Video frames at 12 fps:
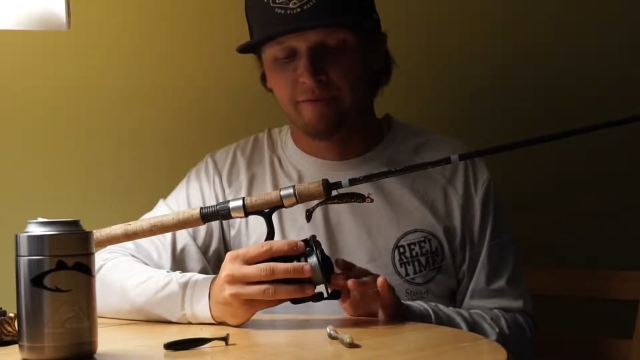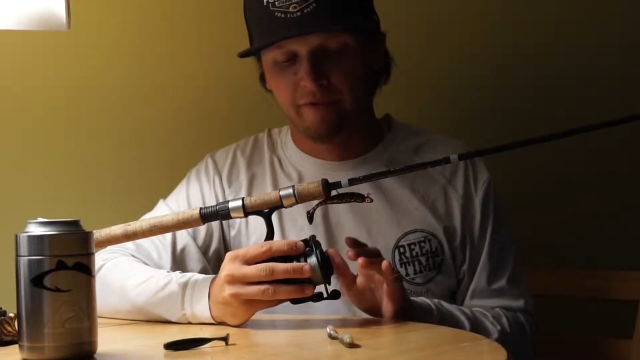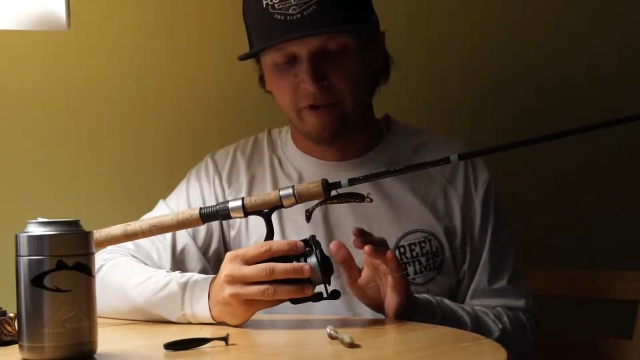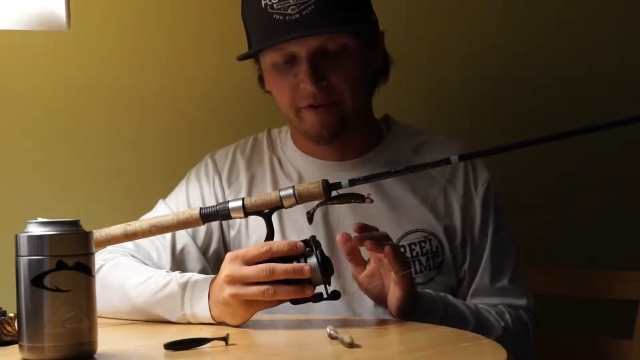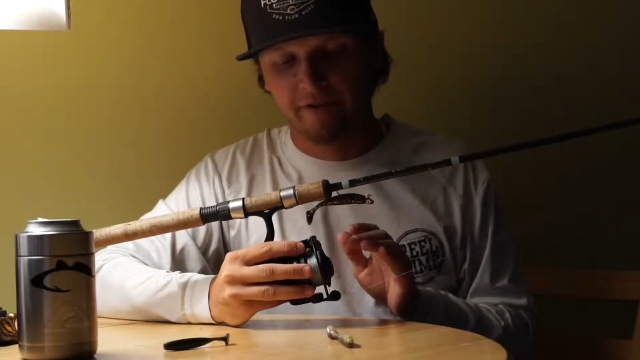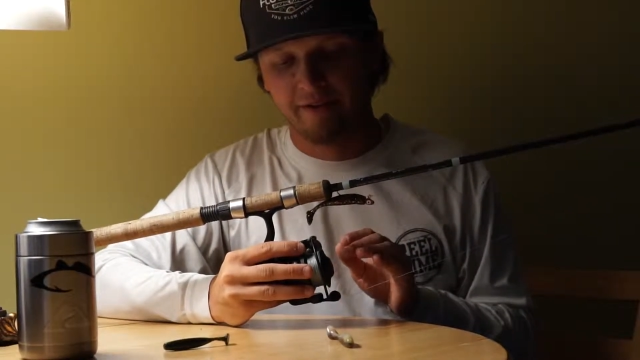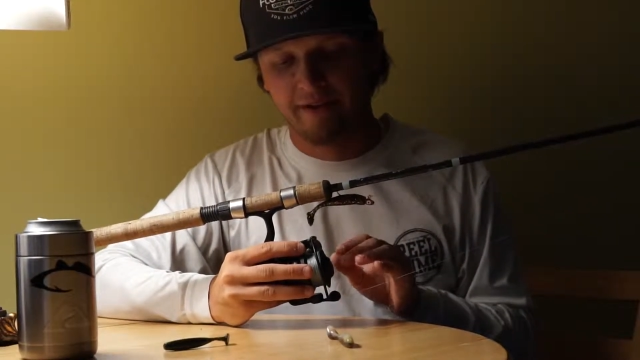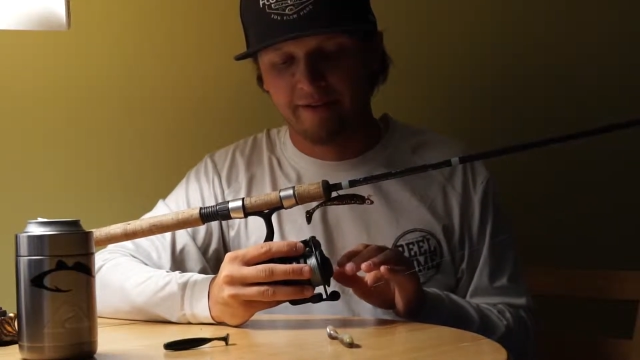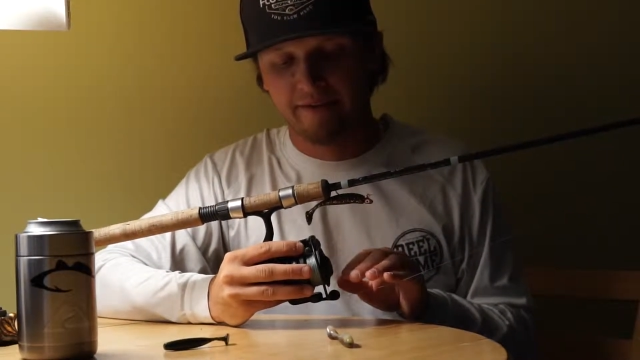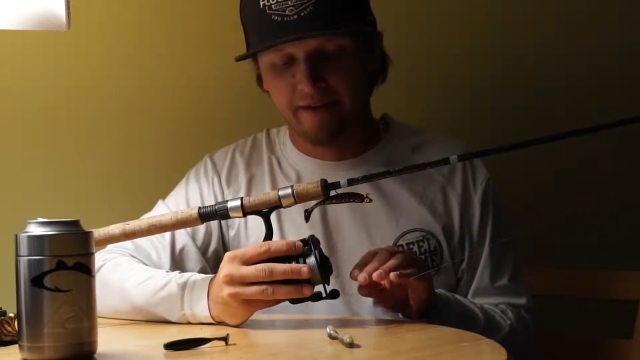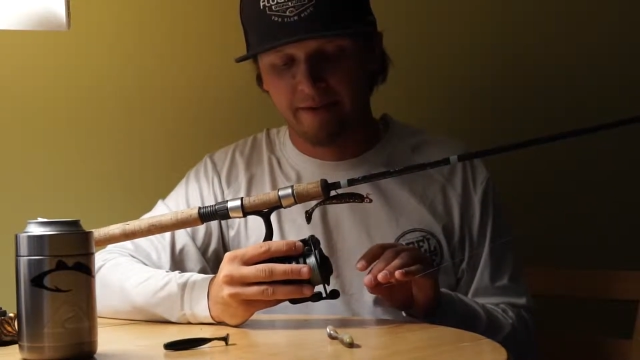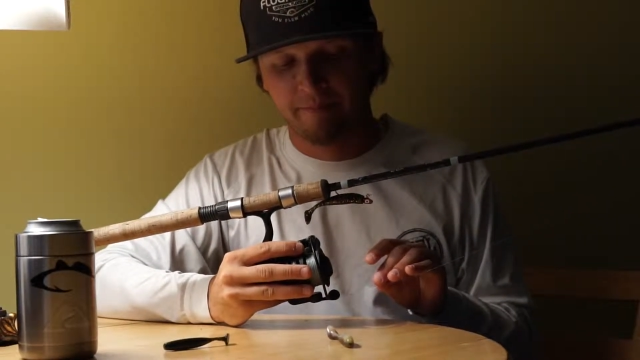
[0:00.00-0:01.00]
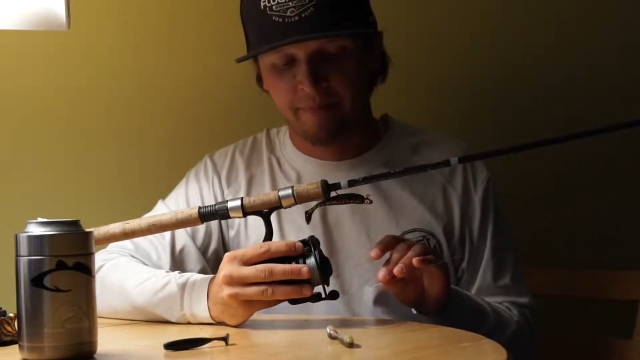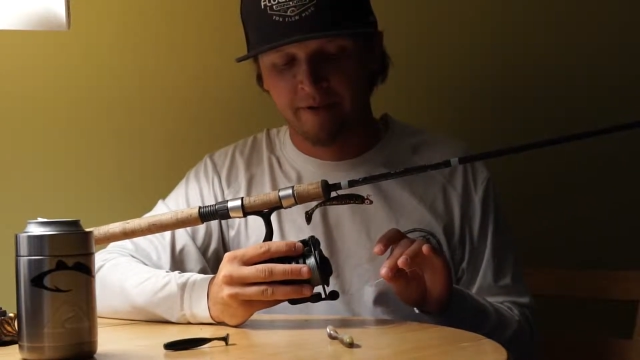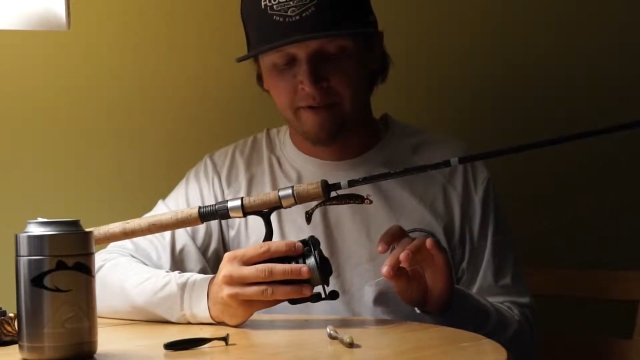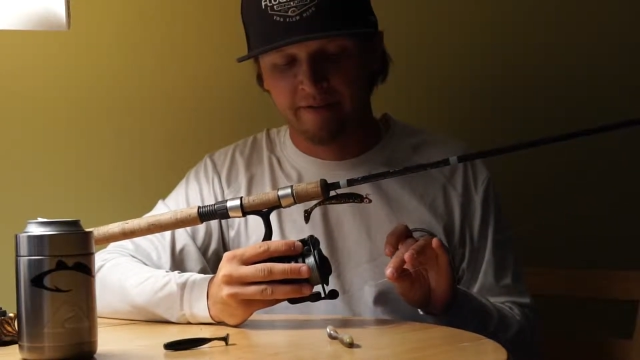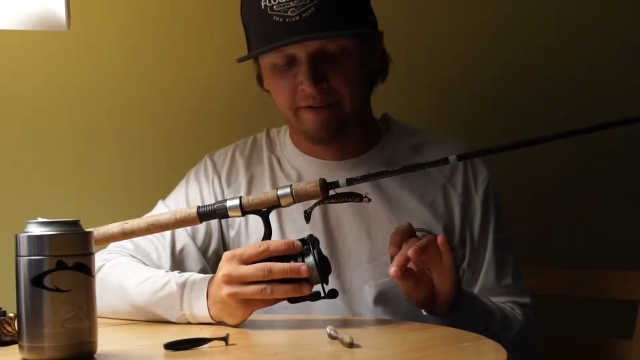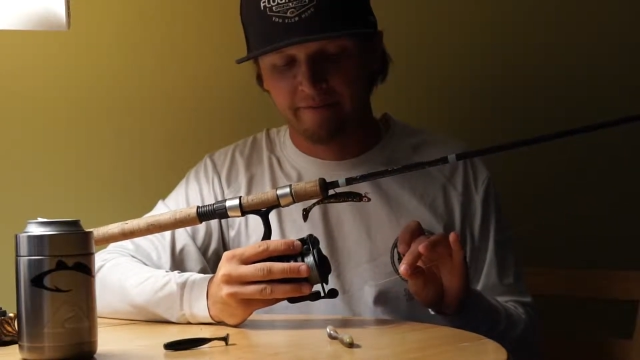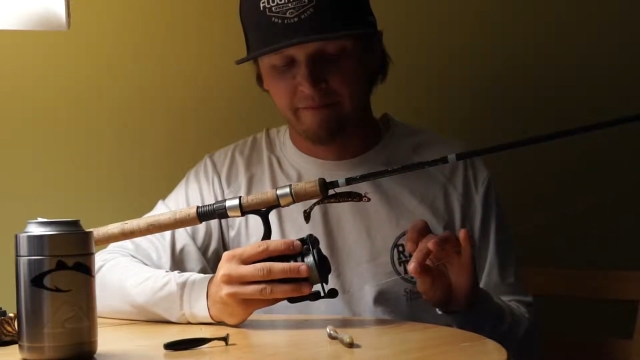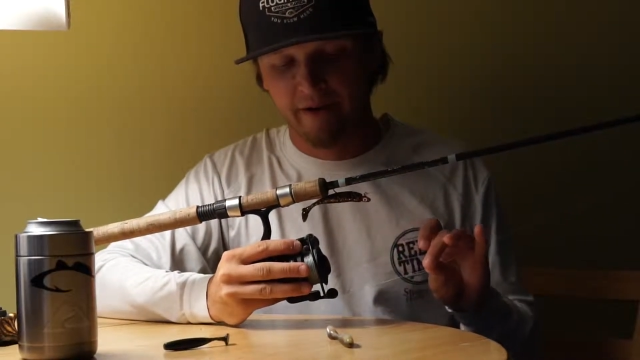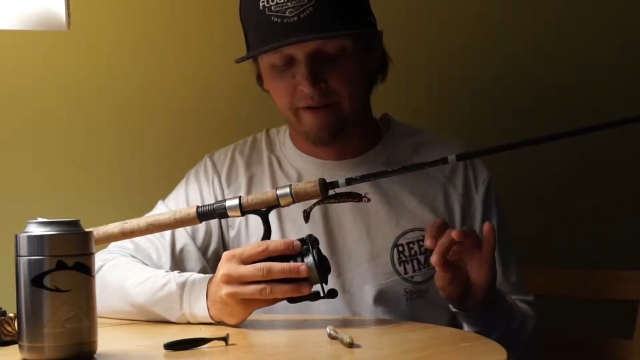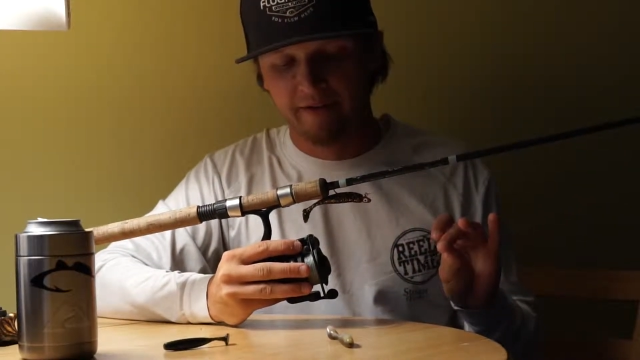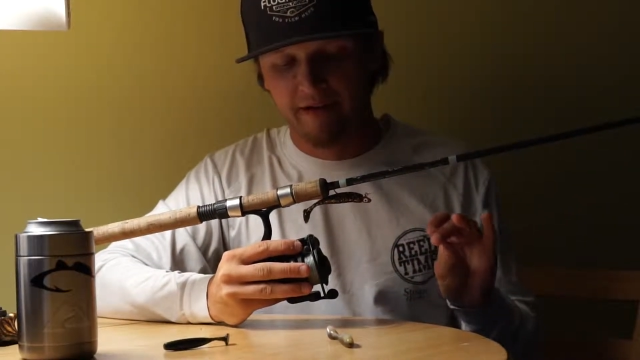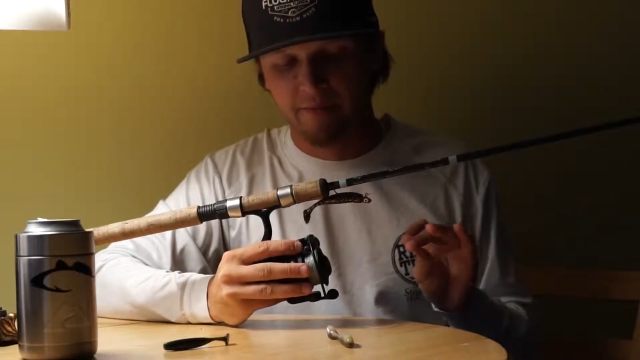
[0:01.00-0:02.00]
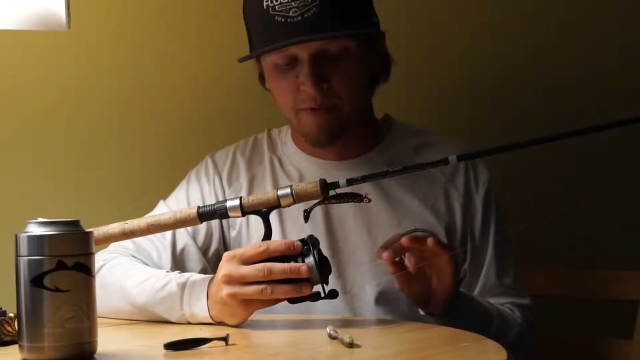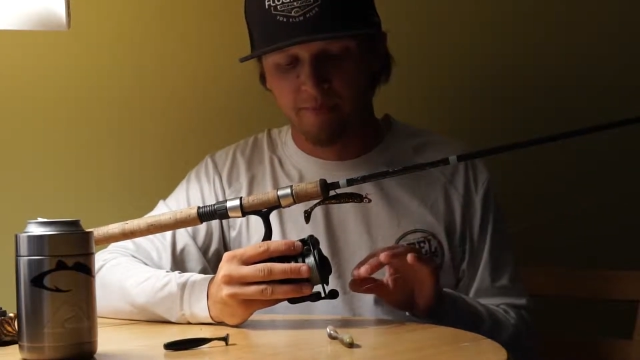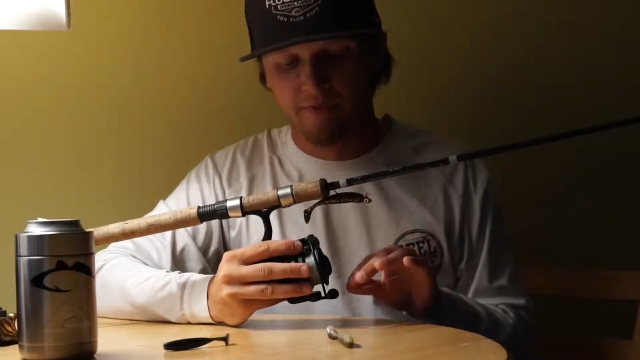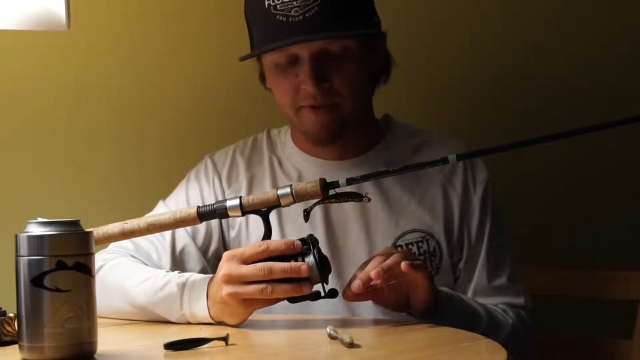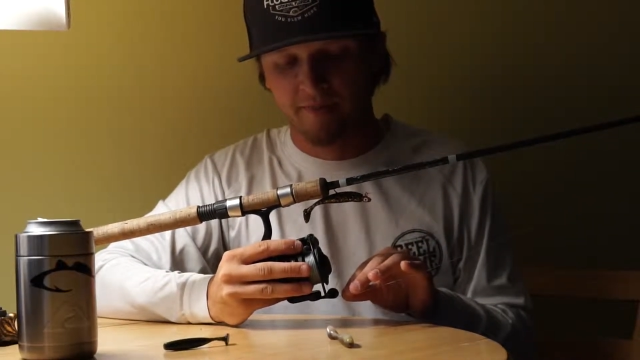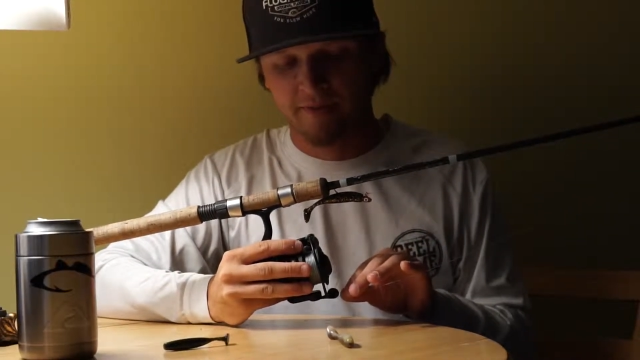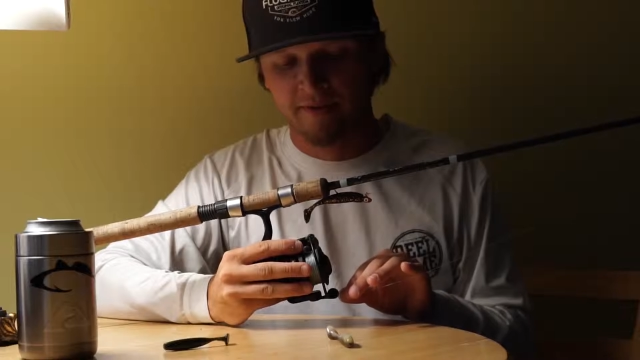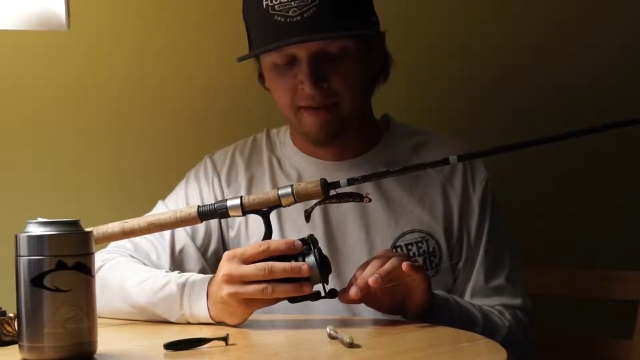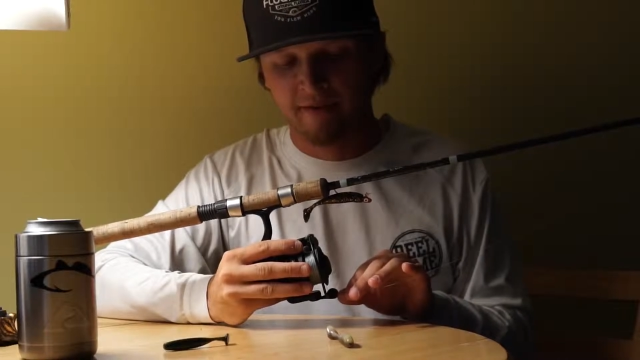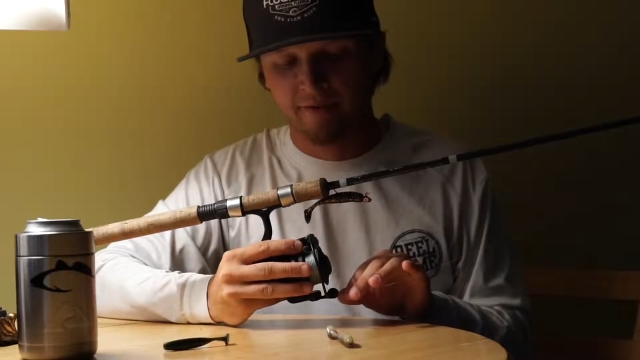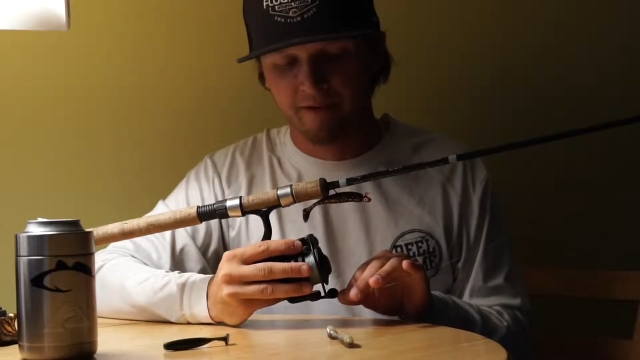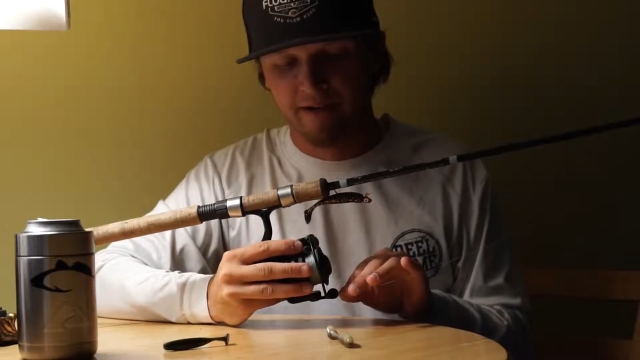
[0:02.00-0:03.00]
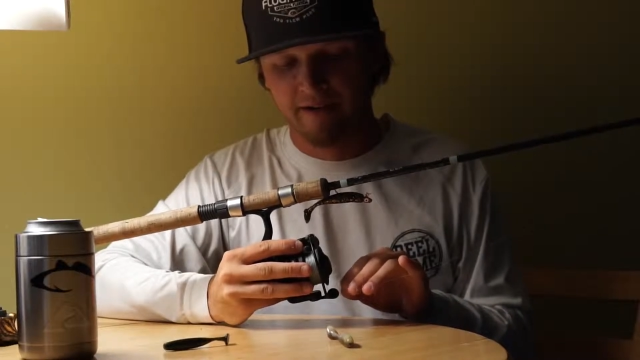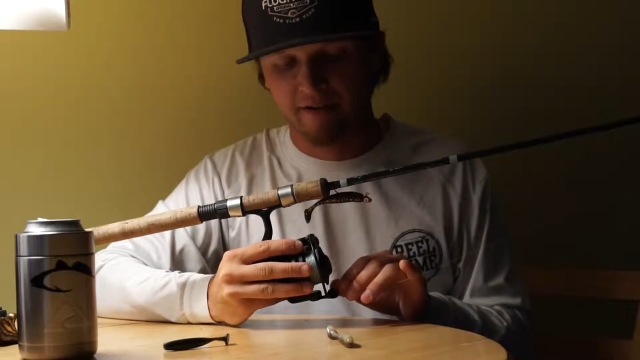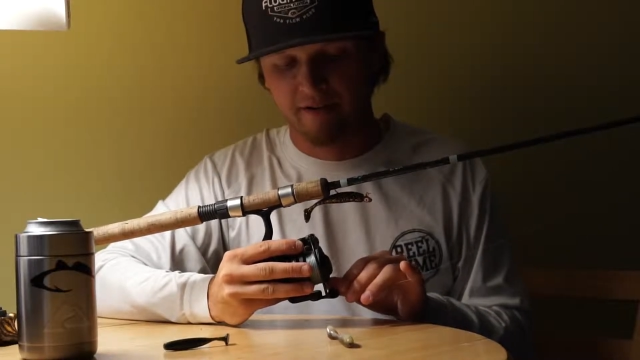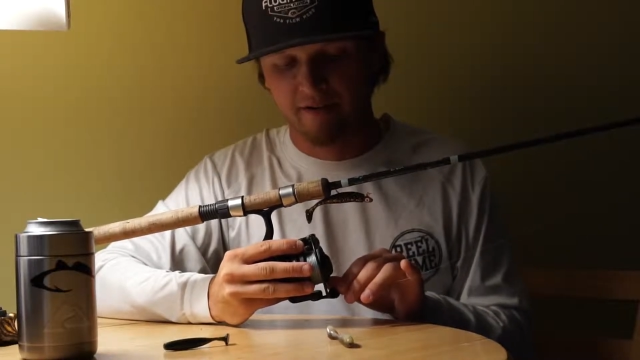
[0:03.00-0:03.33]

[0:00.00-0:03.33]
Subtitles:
I'm very glad that Penn finally came up with something that will kind of